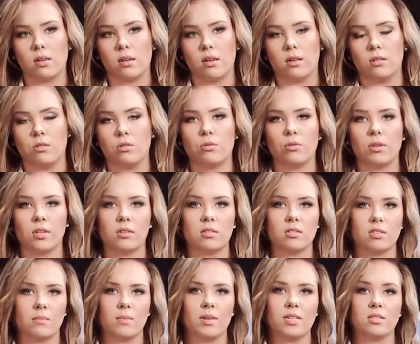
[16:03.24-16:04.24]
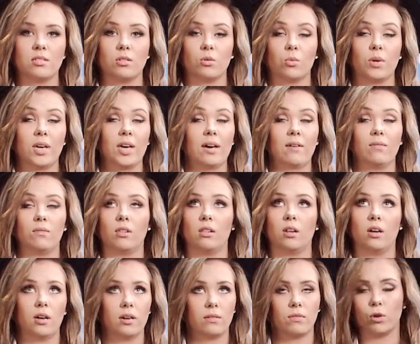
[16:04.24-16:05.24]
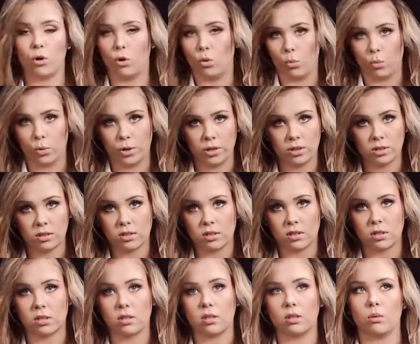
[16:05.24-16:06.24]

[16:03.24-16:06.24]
uh, during the semester, we have a lot of homework.